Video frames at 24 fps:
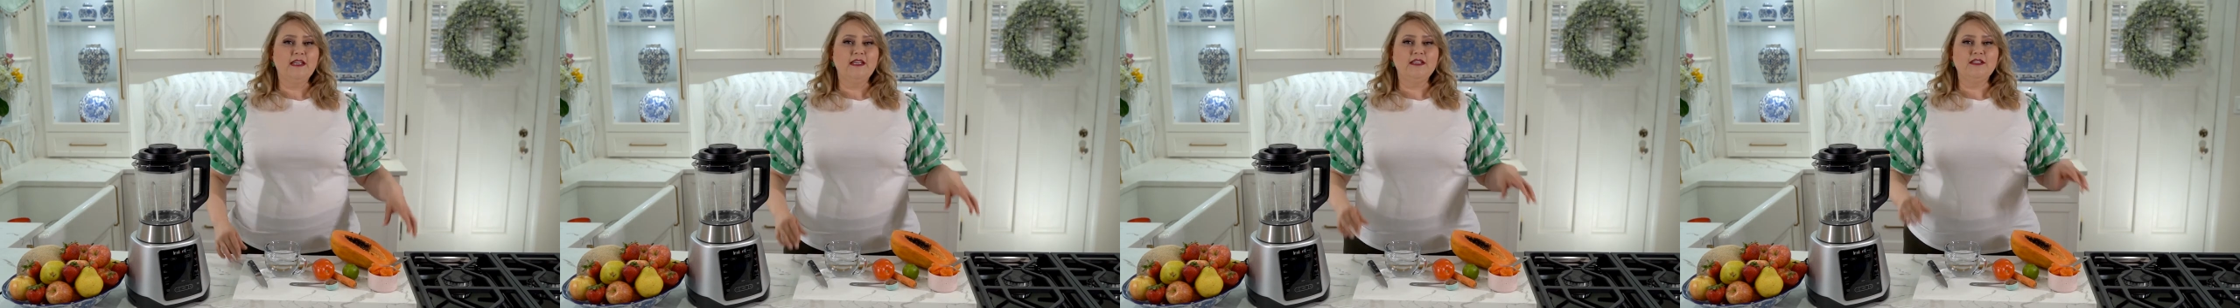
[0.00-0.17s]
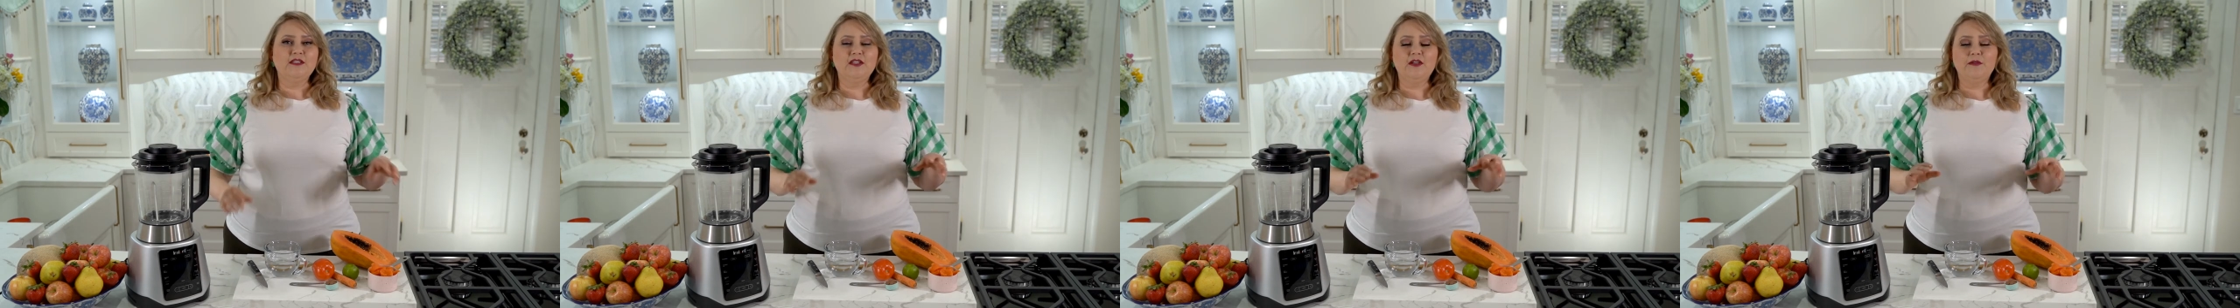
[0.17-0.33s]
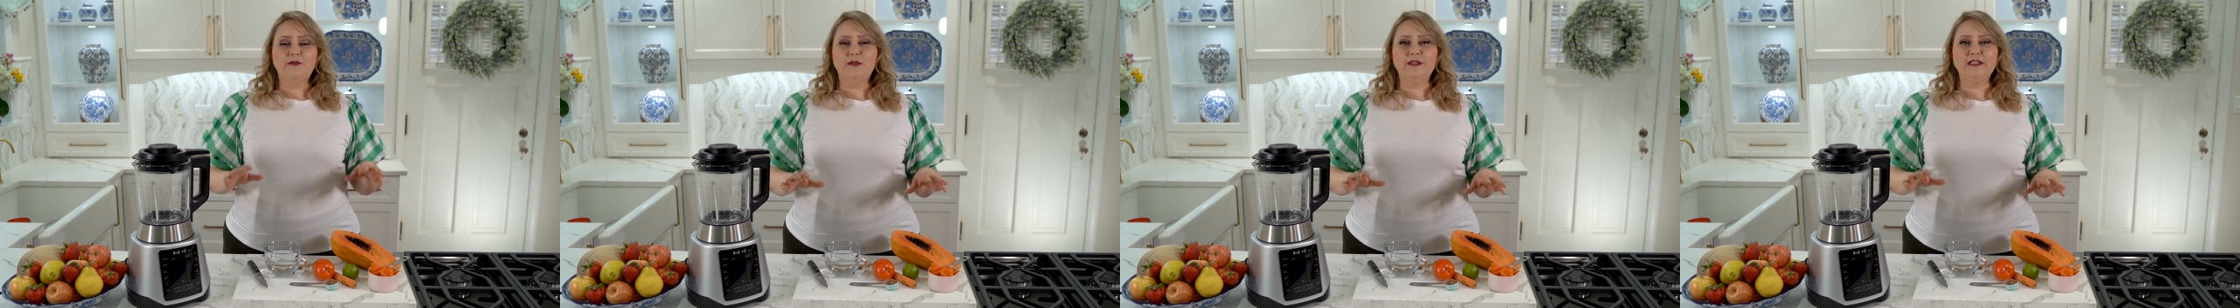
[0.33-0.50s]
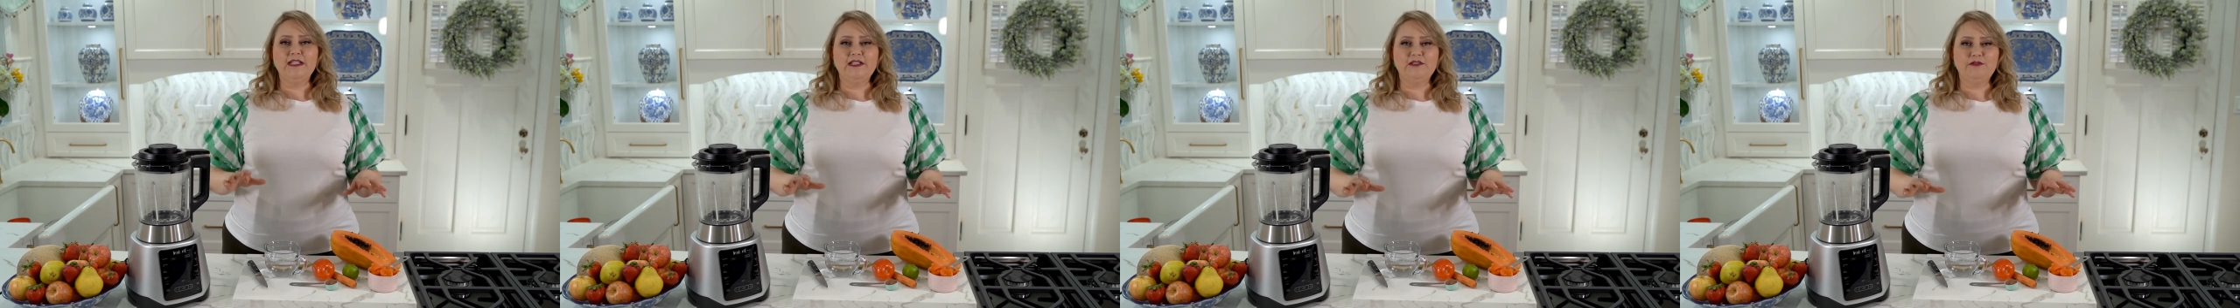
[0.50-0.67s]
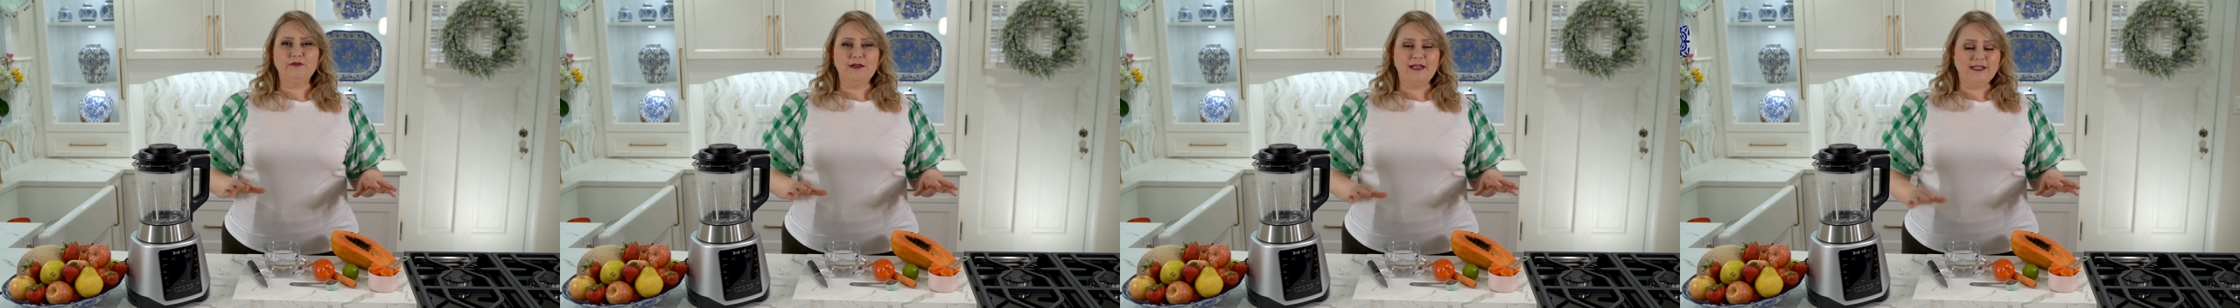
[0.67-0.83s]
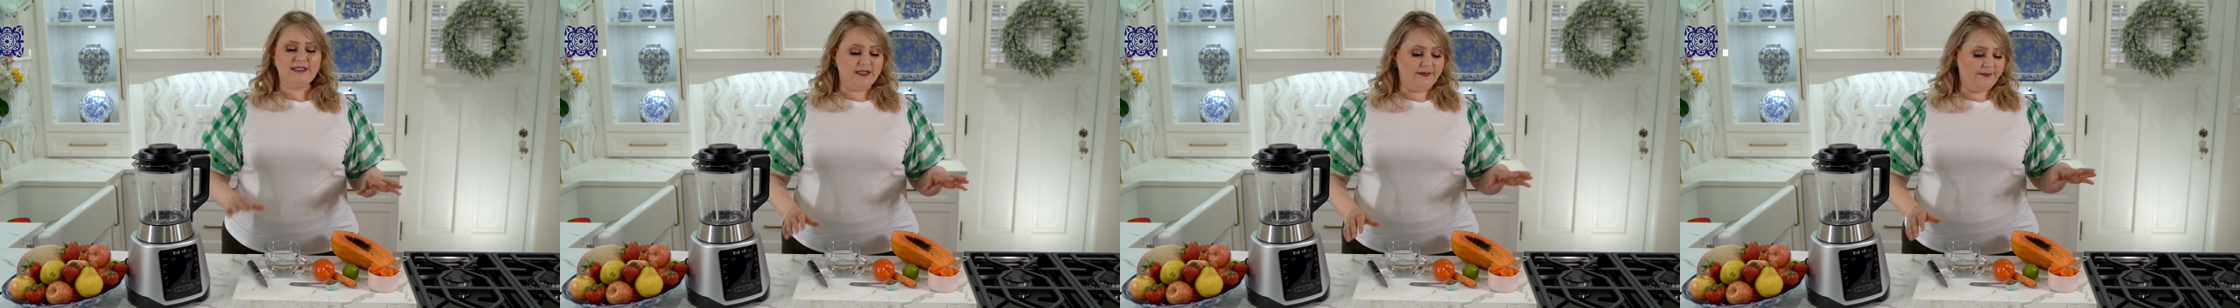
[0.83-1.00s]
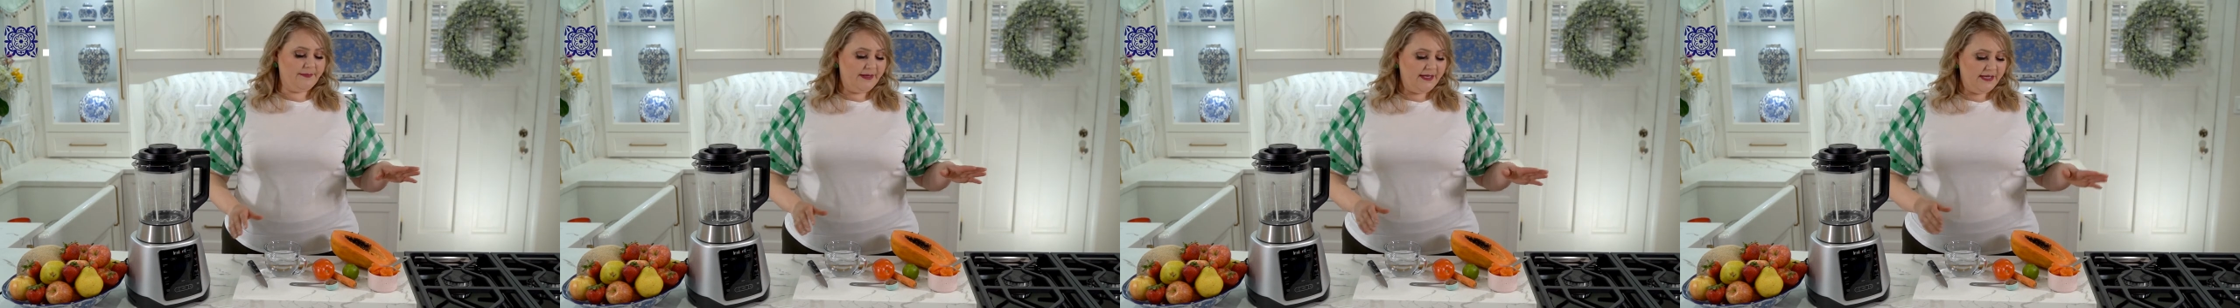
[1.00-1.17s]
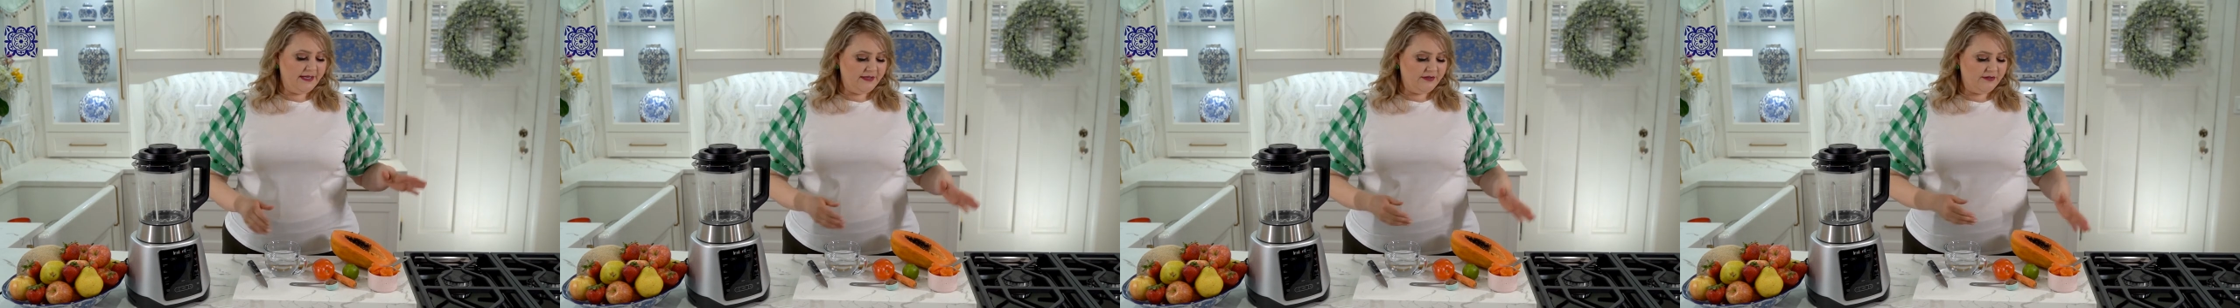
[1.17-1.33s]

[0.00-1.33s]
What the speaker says: So for this recipe,